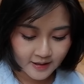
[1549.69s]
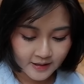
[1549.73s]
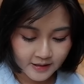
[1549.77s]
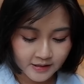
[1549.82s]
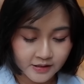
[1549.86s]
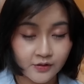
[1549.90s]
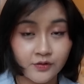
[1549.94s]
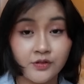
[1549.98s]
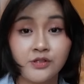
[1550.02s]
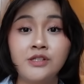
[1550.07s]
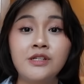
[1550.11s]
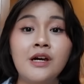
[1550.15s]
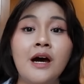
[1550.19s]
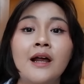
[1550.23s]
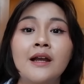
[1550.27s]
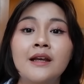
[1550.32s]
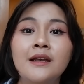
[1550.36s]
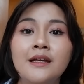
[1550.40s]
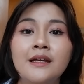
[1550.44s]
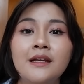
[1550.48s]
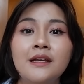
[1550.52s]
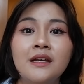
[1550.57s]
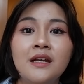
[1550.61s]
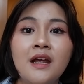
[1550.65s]
So
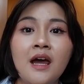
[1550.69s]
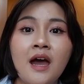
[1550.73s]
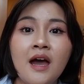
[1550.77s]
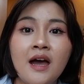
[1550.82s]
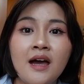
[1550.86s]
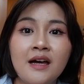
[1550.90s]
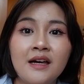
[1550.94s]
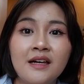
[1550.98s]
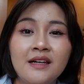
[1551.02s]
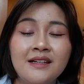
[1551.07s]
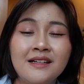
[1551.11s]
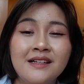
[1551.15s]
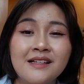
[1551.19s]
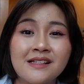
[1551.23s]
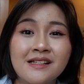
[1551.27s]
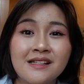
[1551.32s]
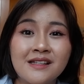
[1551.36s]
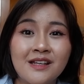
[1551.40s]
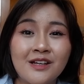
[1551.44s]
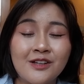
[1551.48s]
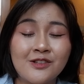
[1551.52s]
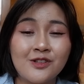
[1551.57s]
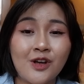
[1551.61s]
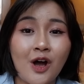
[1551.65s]
Jardin is
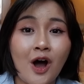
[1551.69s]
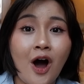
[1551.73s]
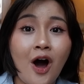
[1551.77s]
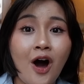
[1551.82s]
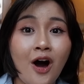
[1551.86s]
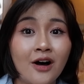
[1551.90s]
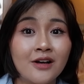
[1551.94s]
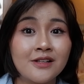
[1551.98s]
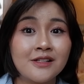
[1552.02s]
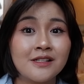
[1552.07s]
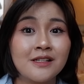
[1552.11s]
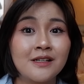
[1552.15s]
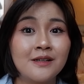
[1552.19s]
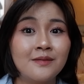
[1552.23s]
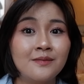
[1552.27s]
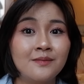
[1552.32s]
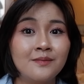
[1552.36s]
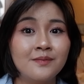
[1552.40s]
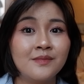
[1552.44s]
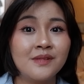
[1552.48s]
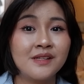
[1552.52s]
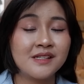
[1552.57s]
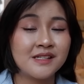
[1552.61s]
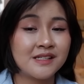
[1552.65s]
this
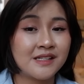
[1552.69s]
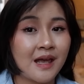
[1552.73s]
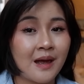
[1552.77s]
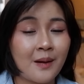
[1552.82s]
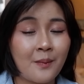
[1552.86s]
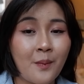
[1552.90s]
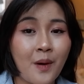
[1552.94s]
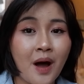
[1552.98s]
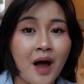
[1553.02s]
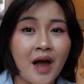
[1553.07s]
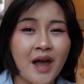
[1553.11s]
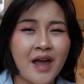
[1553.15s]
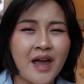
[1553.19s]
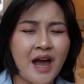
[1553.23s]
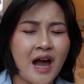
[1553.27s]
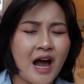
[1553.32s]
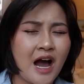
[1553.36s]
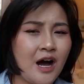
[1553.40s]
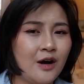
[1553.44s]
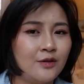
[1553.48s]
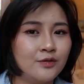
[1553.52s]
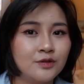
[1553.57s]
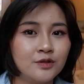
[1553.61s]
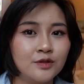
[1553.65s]
awesome semi
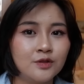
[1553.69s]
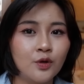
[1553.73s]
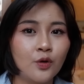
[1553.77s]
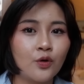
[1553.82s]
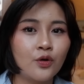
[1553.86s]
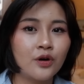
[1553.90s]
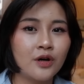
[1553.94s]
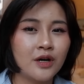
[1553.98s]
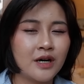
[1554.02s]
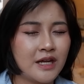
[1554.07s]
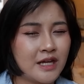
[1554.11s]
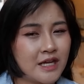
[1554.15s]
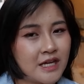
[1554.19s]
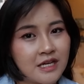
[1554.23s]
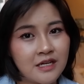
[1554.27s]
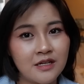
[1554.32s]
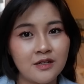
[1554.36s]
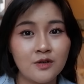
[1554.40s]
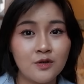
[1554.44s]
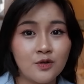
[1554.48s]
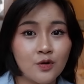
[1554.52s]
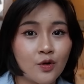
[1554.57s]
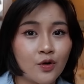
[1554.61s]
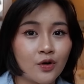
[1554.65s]
outdoor
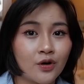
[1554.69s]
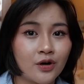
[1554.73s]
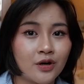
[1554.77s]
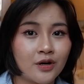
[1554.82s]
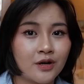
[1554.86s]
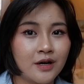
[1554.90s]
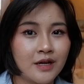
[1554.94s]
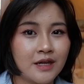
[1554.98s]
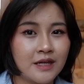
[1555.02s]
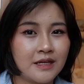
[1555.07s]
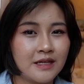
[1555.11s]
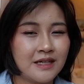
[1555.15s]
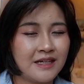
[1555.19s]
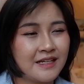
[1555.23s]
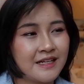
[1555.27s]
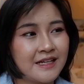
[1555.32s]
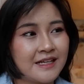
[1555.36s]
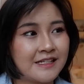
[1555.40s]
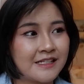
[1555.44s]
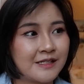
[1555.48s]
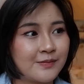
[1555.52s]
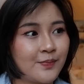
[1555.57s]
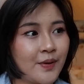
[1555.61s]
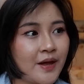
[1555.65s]
indoor
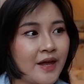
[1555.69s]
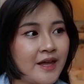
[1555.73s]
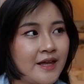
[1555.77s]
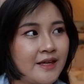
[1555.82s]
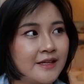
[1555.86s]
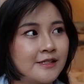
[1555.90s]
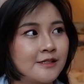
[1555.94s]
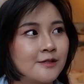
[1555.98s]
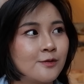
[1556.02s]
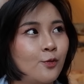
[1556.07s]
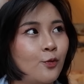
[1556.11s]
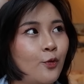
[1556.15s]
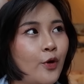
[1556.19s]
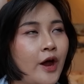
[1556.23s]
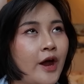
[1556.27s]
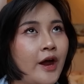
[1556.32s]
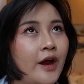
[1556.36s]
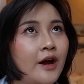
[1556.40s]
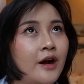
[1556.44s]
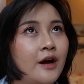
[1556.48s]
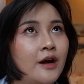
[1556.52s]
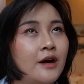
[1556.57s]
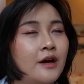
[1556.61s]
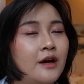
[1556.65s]
eating space
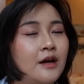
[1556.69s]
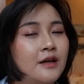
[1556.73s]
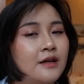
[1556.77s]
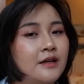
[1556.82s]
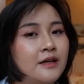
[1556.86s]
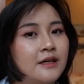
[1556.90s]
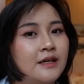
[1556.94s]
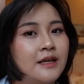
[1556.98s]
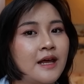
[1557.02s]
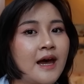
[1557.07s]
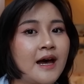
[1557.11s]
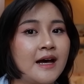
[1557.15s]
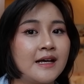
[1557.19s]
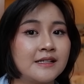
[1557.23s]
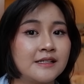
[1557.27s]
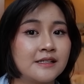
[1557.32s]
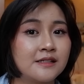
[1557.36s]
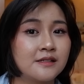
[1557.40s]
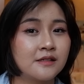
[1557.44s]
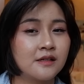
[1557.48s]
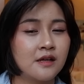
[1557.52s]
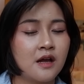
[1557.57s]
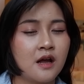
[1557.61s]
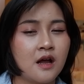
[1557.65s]
where it
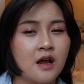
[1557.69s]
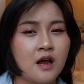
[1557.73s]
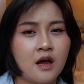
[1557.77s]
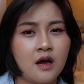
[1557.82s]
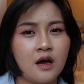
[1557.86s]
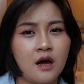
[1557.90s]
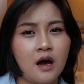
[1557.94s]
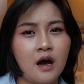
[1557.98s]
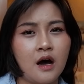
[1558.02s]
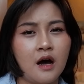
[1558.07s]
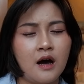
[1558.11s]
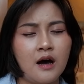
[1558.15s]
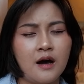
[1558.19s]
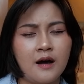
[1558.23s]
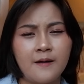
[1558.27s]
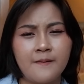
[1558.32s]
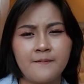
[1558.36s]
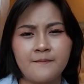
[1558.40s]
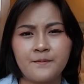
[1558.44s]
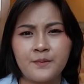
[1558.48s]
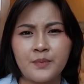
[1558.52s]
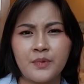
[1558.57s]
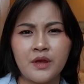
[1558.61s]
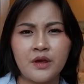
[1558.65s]
has
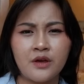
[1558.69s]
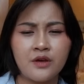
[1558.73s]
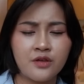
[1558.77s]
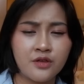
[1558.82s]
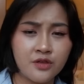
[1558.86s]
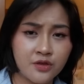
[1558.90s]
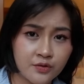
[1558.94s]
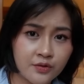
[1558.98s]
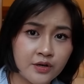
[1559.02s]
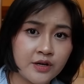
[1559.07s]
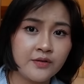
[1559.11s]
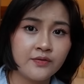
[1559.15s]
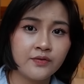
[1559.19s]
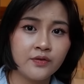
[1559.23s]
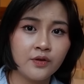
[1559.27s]
um, three